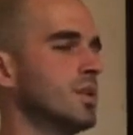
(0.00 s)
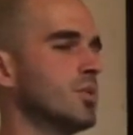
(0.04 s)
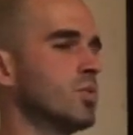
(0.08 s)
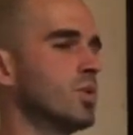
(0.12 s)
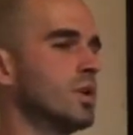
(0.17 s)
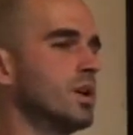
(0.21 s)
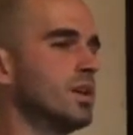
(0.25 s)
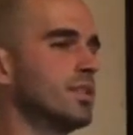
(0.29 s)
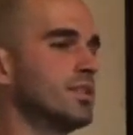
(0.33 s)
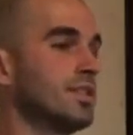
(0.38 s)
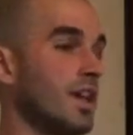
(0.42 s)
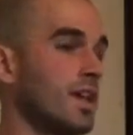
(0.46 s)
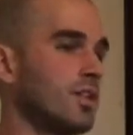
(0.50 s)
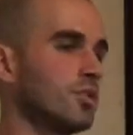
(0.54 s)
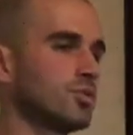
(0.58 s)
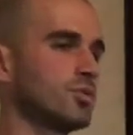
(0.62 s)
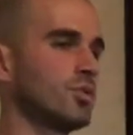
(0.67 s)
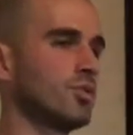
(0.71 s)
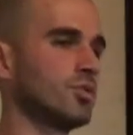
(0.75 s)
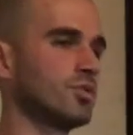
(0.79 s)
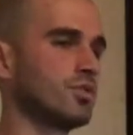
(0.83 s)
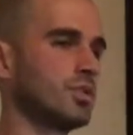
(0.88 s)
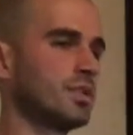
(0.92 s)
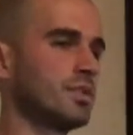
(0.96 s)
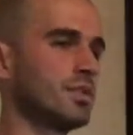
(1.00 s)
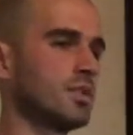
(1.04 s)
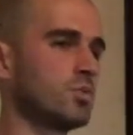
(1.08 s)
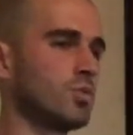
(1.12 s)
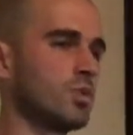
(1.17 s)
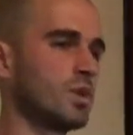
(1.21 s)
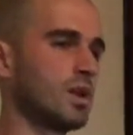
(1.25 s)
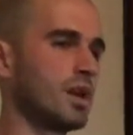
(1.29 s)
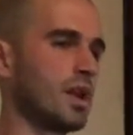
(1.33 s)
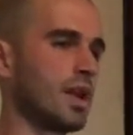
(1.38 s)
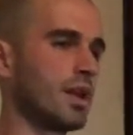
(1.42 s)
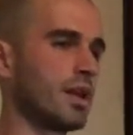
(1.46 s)
they were tenzos and they
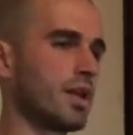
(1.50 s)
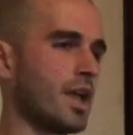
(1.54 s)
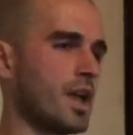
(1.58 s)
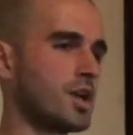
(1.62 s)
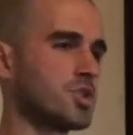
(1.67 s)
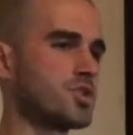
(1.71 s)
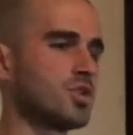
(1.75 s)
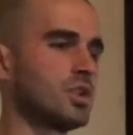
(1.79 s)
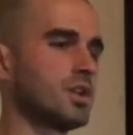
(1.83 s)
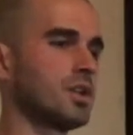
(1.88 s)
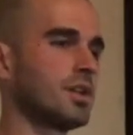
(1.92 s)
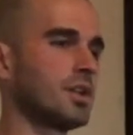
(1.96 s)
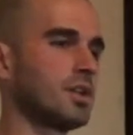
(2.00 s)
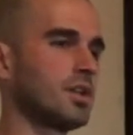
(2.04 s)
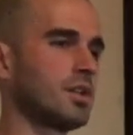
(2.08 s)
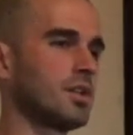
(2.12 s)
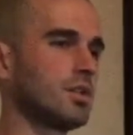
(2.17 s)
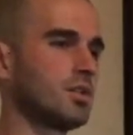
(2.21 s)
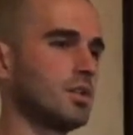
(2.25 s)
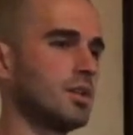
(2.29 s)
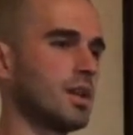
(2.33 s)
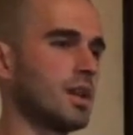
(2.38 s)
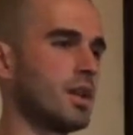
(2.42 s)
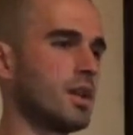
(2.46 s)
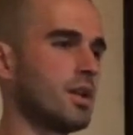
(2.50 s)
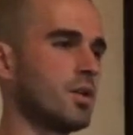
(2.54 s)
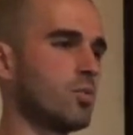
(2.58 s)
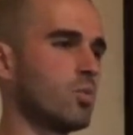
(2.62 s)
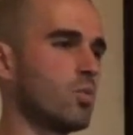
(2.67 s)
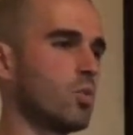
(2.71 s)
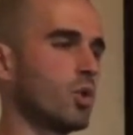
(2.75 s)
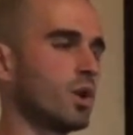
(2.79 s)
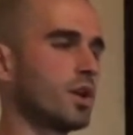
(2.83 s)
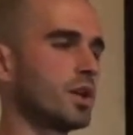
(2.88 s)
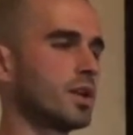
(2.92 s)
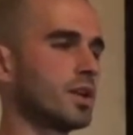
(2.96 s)
were like actually uh,
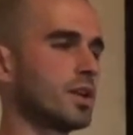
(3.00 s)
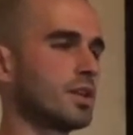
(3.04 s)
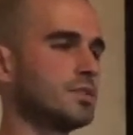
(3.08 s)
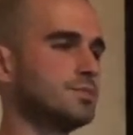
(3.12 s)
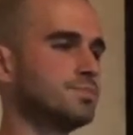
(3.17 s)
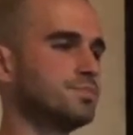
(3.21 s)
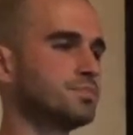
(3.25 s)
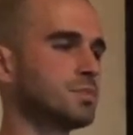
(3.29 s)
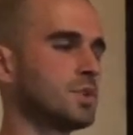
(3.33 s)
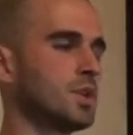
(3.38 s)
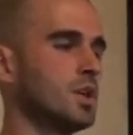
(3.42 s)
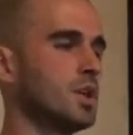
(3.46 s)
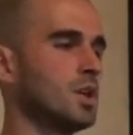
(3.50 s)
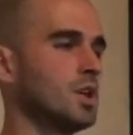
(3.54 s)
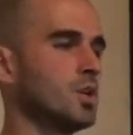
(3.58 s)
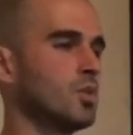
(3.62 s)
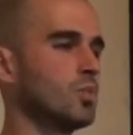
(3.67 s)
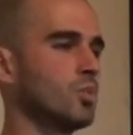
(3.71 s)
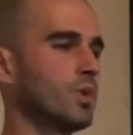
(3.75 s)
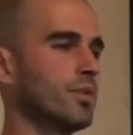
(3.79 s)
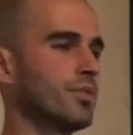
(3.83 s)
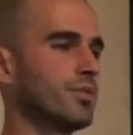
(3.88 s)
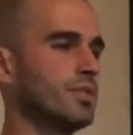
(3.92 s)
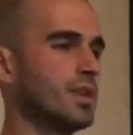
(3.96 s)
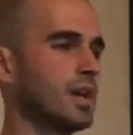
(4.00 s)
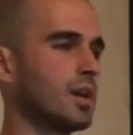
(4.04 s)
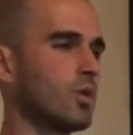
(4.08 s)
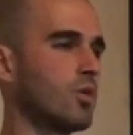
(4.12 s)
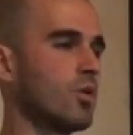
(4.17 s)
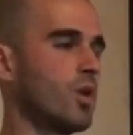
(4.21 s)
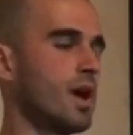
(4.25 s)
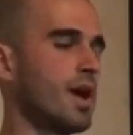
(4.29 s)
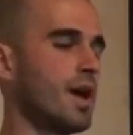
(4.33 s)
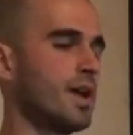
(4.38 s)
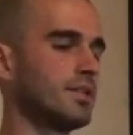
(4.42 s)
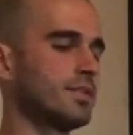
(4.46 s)
working with their
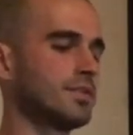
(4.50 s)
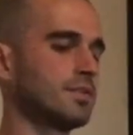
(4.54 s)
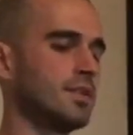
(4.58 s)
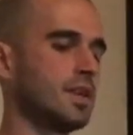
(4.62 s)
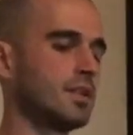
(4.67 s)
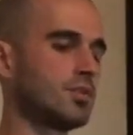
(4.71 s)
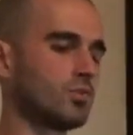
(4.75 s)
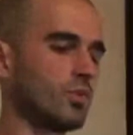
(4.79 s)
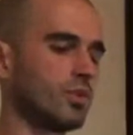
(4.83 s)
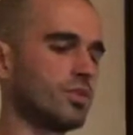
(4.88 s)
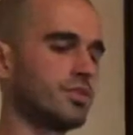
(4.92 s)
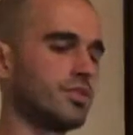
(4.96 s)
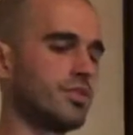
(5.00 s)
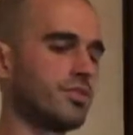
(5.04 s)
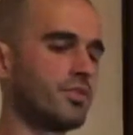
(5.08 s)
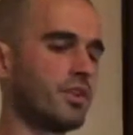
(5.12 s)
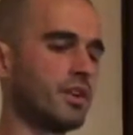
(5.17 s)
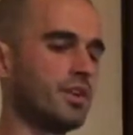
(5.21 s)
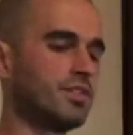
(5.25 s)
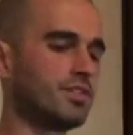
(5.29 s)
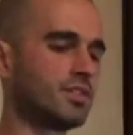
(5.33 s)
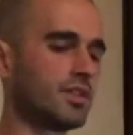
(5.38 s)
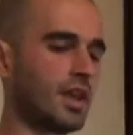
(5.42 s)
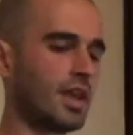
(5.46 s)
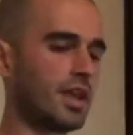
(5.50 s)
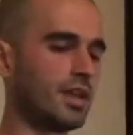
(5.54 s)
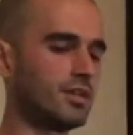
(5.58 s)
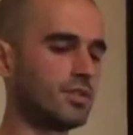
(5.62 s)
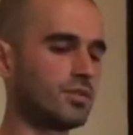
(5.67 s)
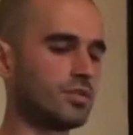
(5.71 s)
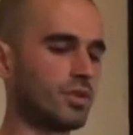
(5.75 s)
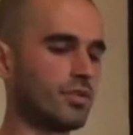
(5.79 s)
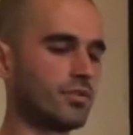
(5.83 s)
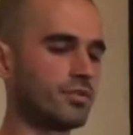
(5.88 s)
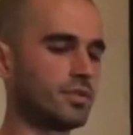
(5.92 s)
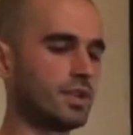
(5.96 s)
own hands. That was the first
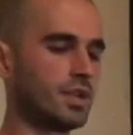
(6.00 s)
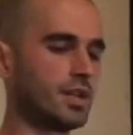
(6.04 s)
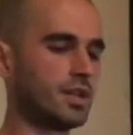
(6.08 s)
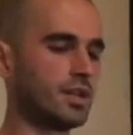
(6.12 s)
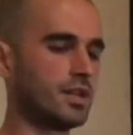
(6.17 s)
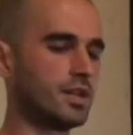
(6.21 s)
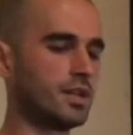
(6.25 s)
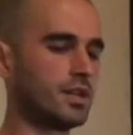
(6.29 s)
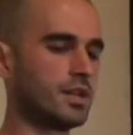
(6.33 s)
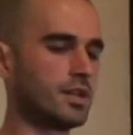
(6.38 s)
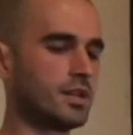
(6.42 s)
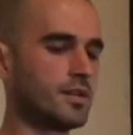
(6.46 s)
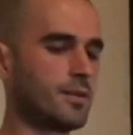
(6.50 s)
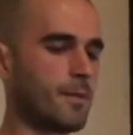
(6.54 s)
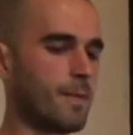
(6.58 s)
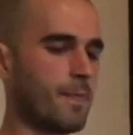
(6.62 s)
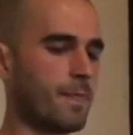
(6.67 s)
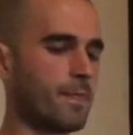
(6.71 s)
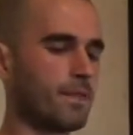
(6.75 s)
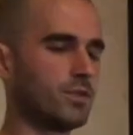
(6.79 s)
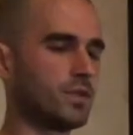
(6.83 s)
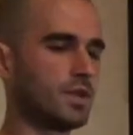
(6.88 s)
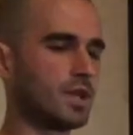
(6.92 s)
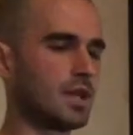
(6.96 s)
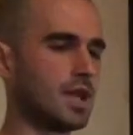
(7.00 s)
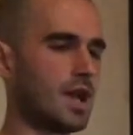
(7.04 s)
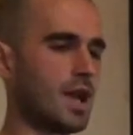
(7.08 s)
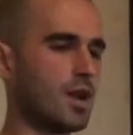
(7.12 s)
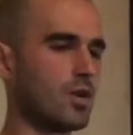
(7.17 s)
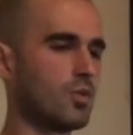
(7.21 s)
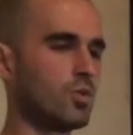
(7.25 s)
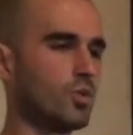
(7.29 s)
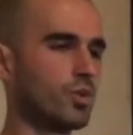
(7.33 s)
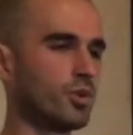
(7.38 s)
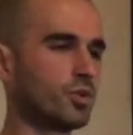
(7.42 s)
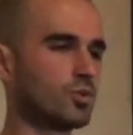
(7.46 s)
case of the the
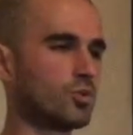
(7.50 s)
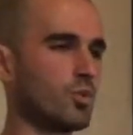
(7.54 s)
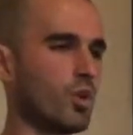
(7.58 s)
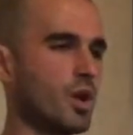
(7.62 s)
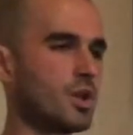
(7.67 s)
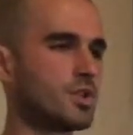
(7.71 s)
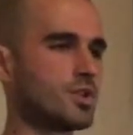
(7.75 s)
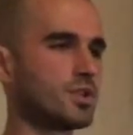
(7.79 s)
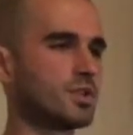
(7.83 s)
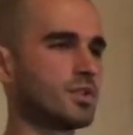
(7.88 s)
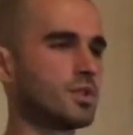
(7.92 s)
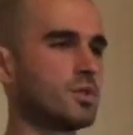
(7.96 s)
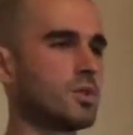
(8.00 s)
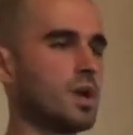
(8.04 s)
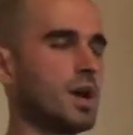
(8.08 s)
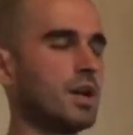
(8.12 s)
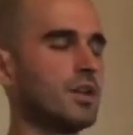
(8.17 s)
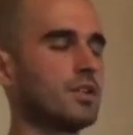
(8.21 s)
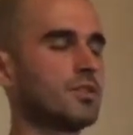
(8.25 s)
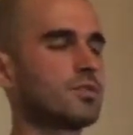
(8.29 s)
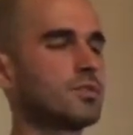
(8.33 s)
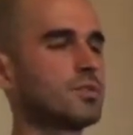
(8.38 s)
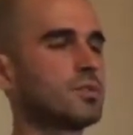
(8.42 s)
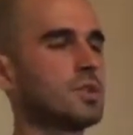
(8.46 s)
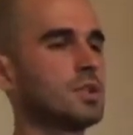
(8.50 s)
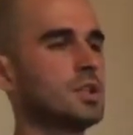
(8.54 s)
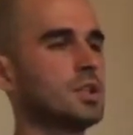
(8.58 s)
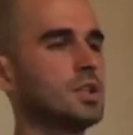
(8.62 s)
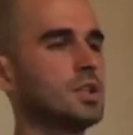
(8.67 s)
guy who was washing the rice.